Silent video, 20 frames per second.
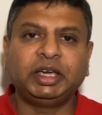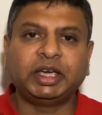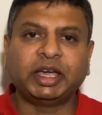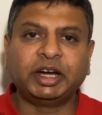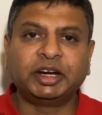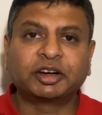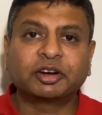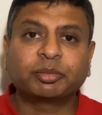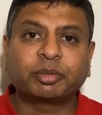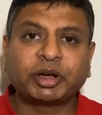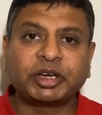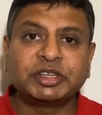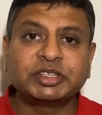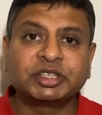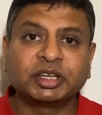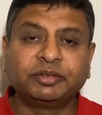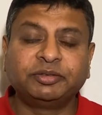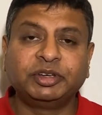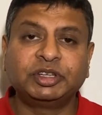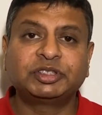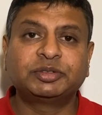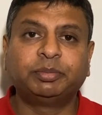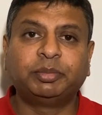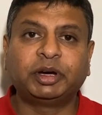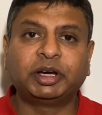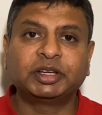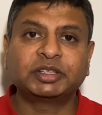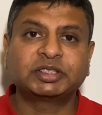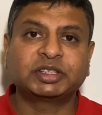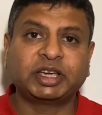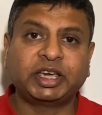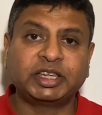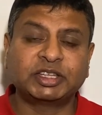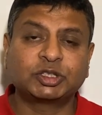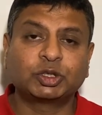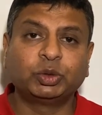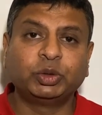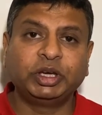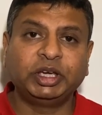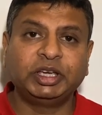enterprise service bus,
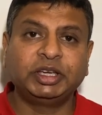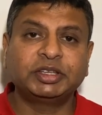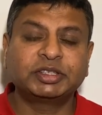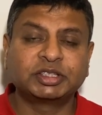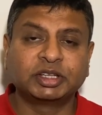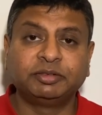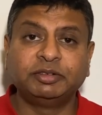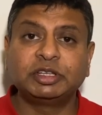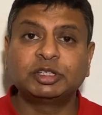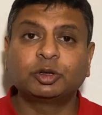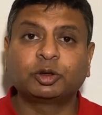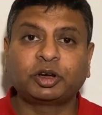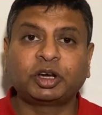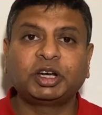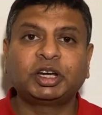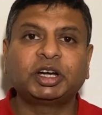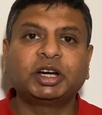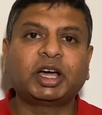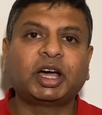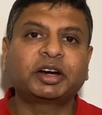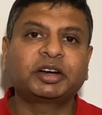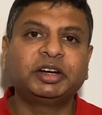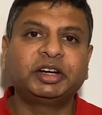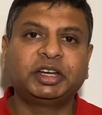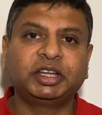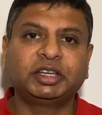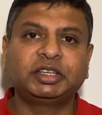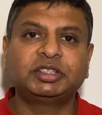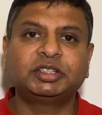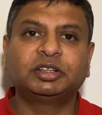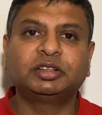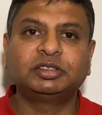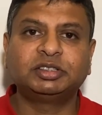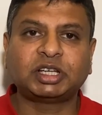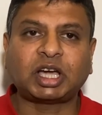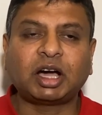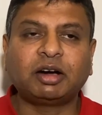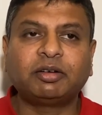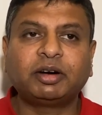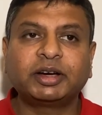SOA, service-oriented architecture,
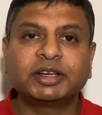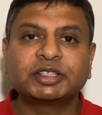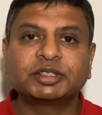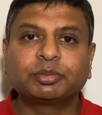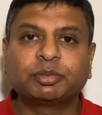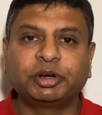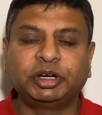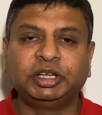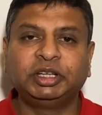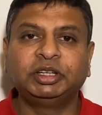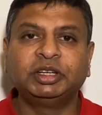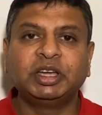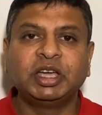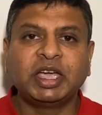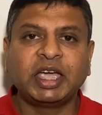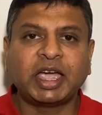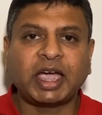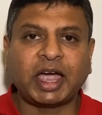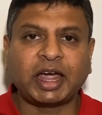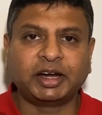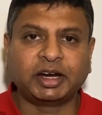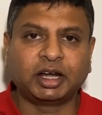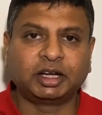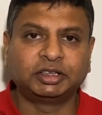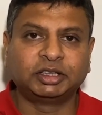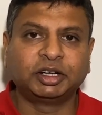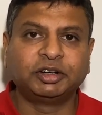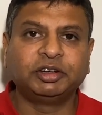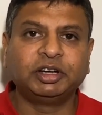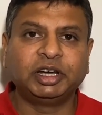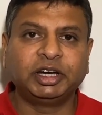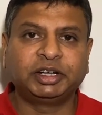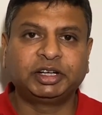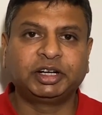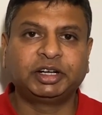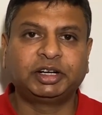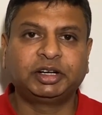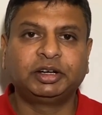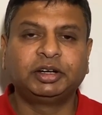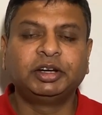Java, Spring, and other
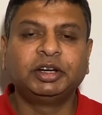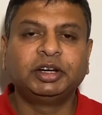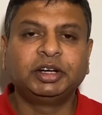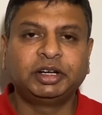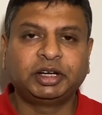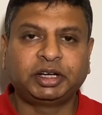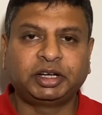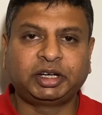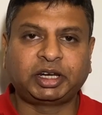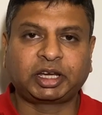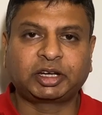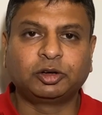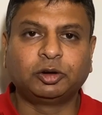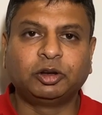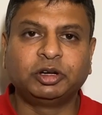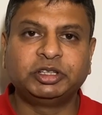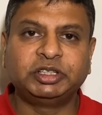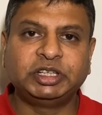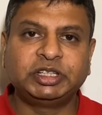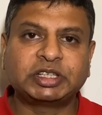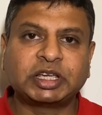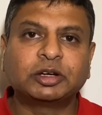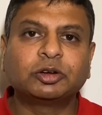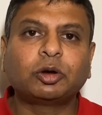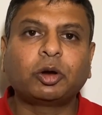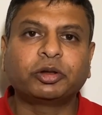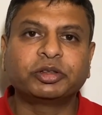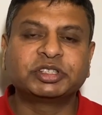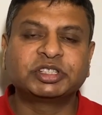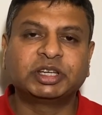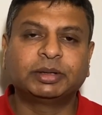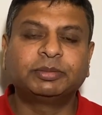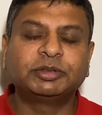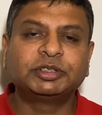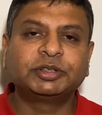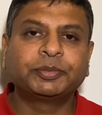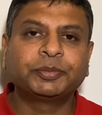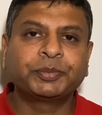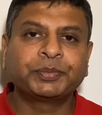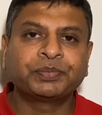related technologies and
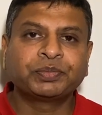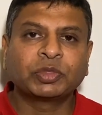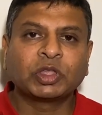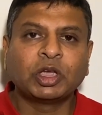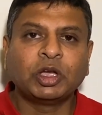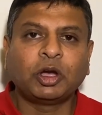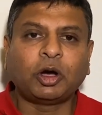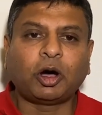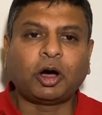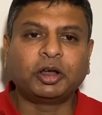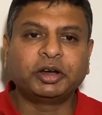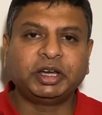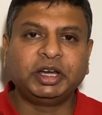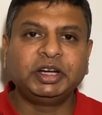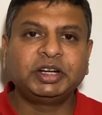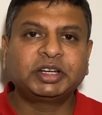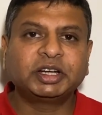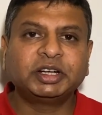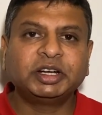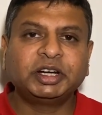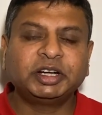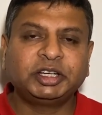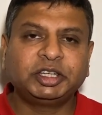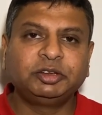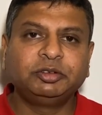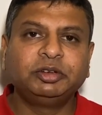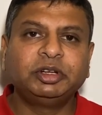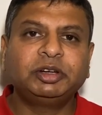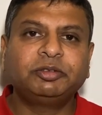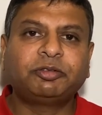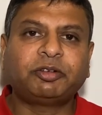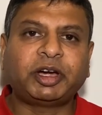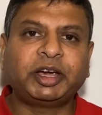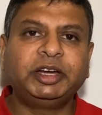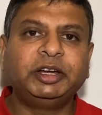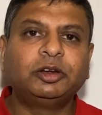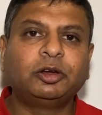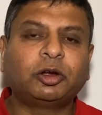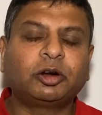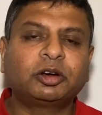concepts. On internet, you will
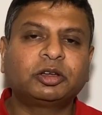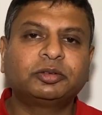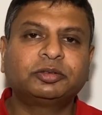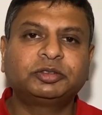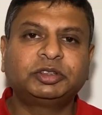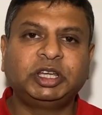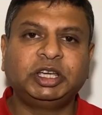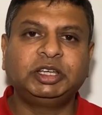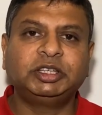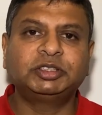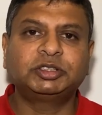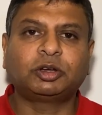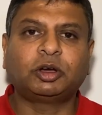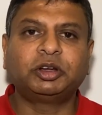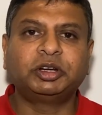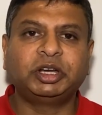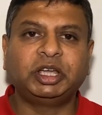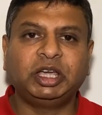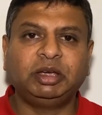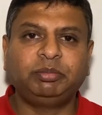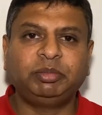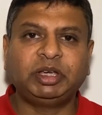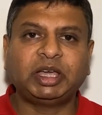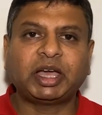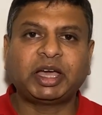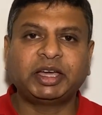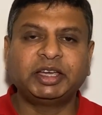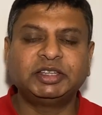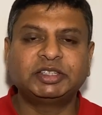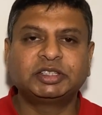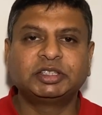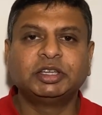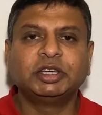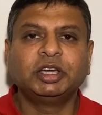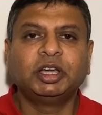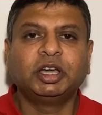find a lot of things on APIs